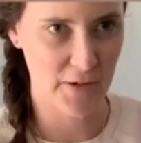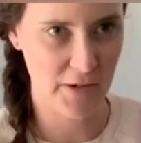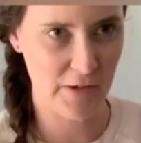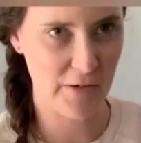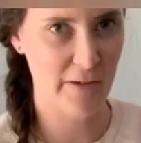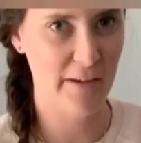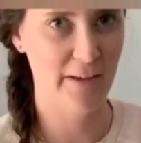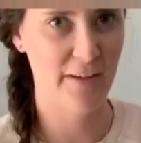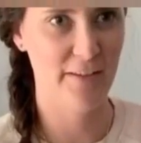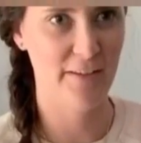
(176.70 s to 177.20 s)

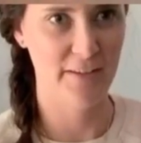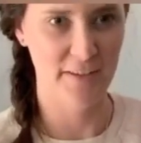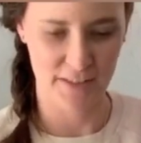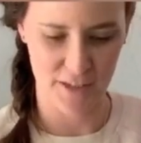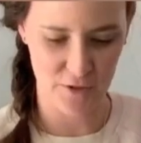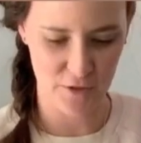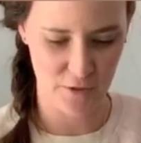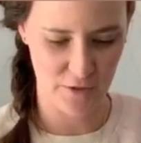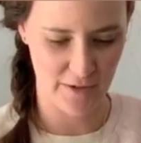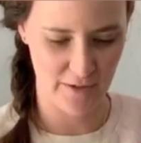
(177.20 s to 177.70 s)
oil,
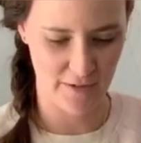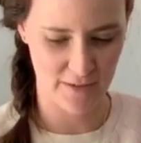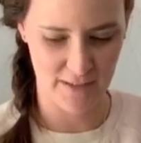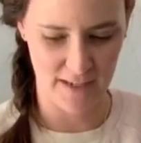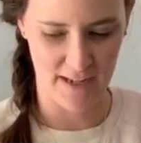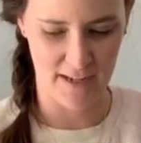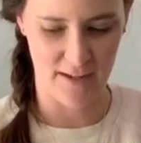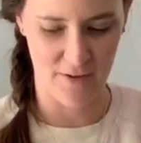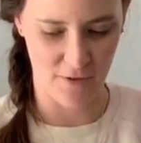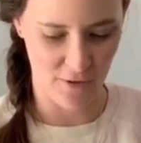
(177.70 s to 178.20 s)
essential oils,
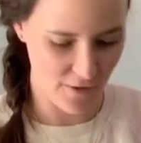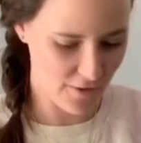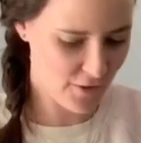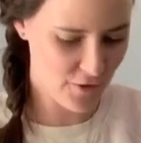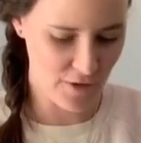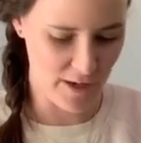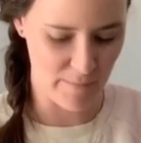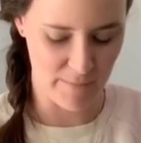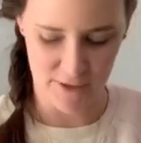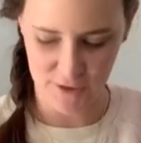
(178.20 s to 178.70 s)
and all the
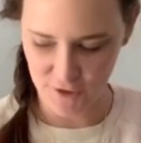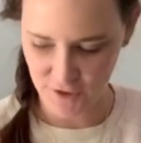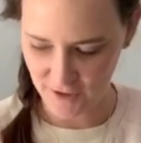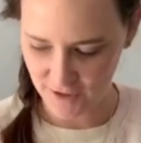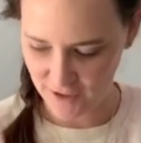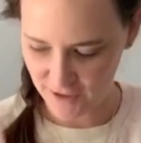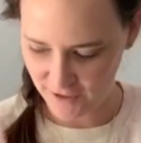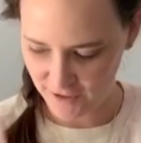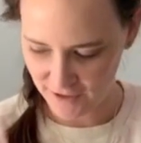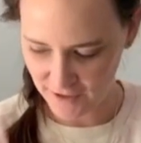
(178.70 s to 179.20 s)
dry mixture in
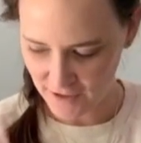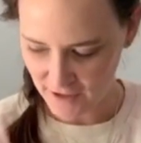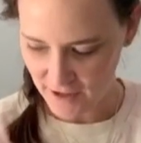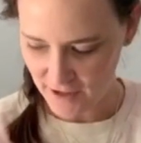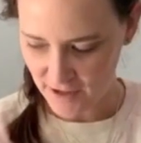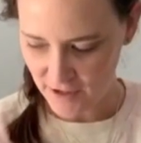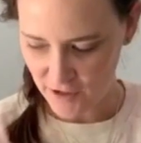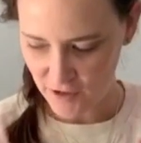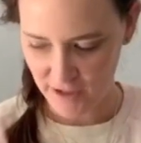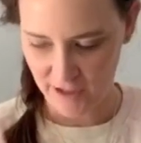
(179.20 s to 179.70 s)
here,
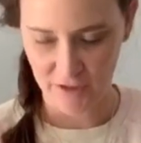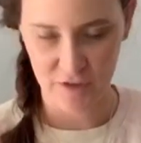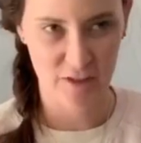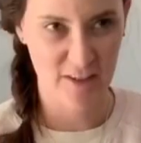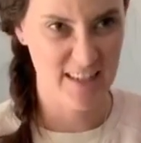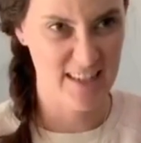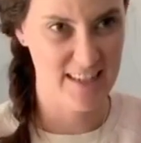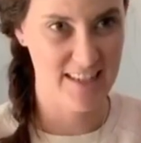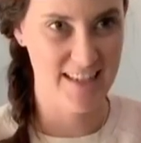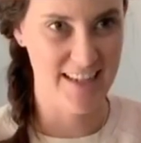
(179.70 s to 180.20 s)
you're actually
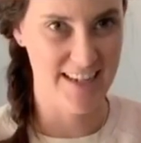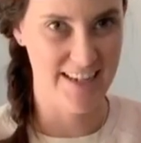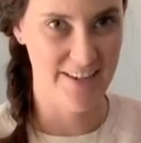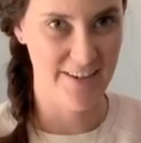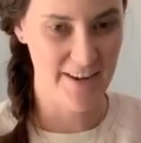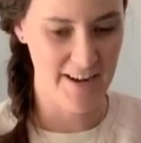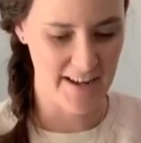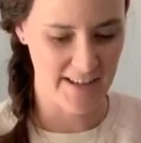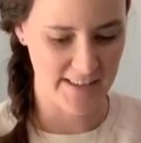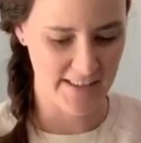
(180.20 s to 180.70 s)
just gonna take your
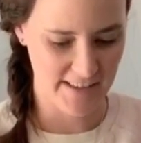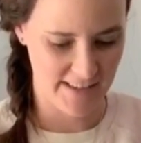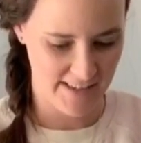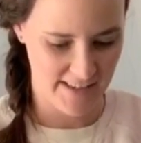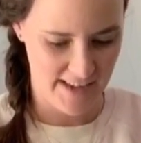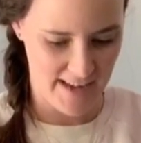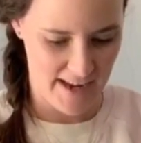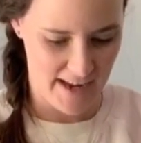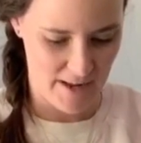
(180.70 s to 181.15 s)
hands and